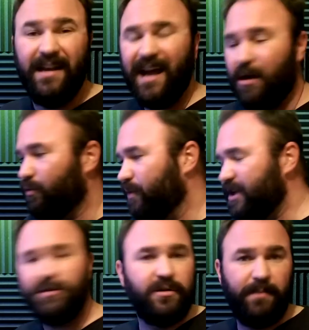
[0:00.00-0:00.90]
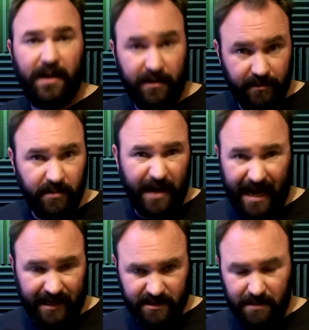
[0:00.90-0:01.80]
Now, we could pick through the
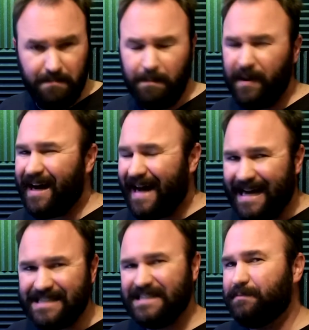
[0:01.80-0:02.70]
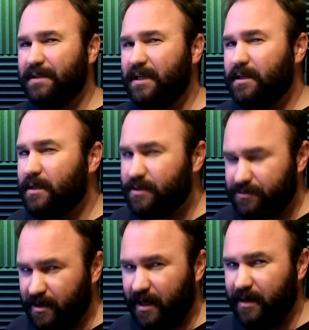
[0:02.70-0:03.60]
packets and possibly
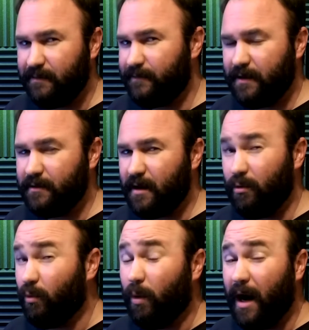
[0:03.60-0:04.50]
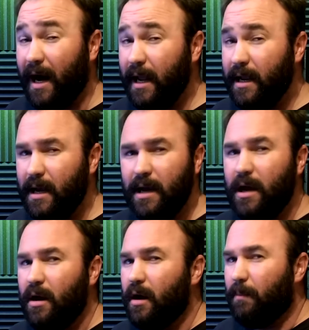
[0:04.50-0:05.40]
try and figure out why,
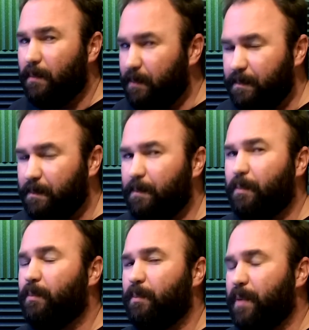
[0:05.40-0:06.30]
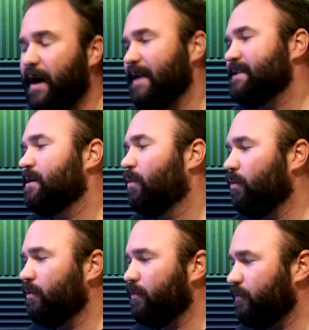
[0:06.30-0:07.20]
but
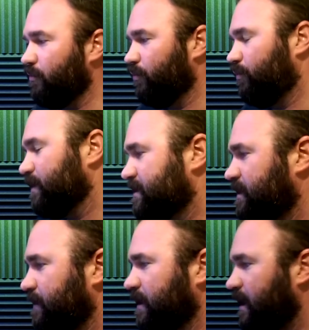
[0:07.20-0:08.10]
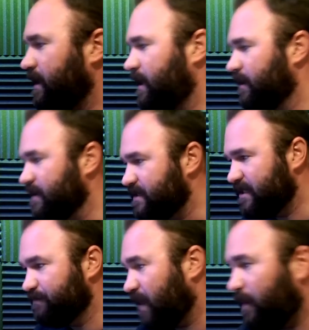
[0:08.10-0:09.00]
what's going on here is
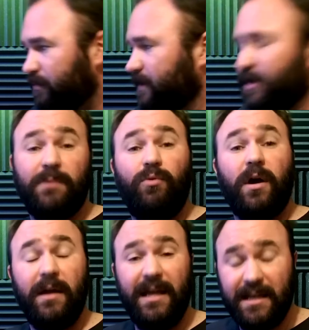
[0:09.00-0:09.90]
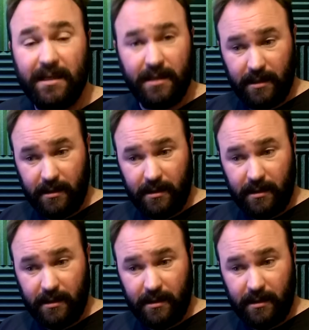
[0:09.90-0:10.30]
probably somewhere in